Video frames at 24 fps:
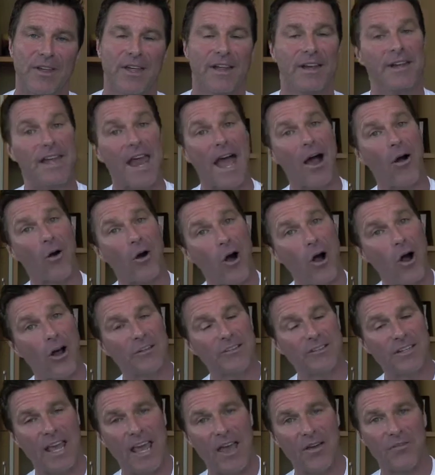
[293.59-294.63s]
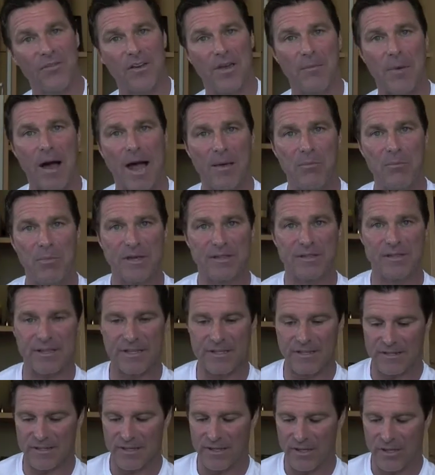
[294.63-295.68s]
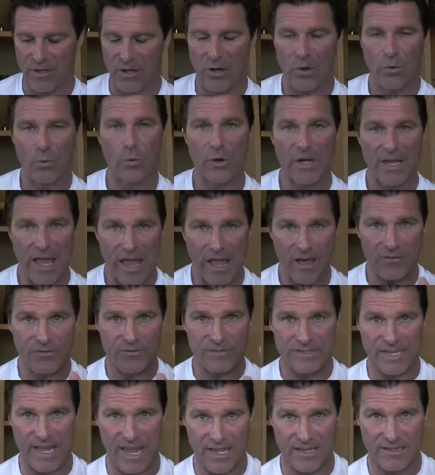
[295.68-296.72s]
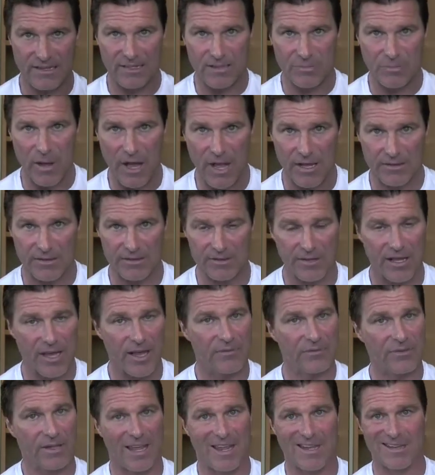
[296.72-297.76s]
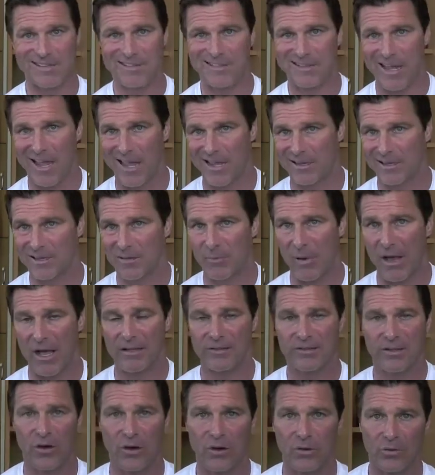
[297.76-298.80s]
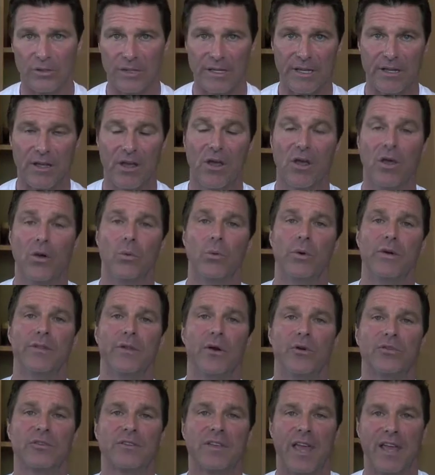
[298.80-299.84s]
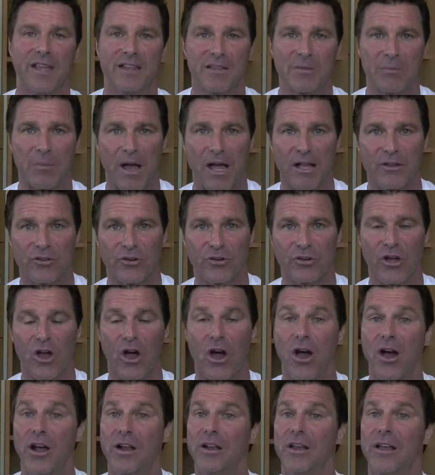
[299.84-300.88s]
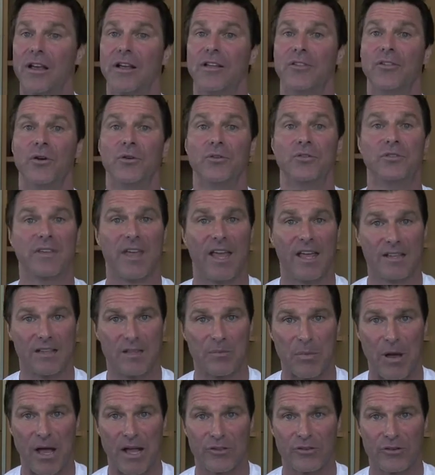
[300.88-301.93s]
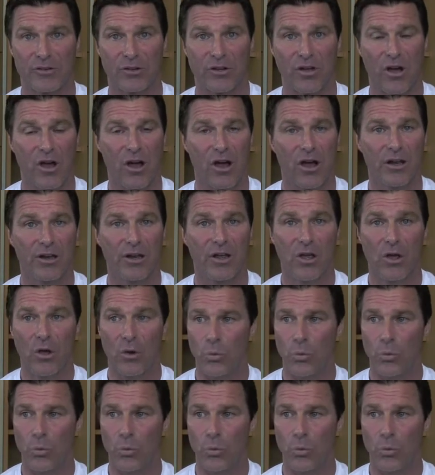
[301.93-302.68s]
Now, on to FMI business. We have 10 spots left and 10 spots only. When those 10 spots are gone, those 10 spots are gone.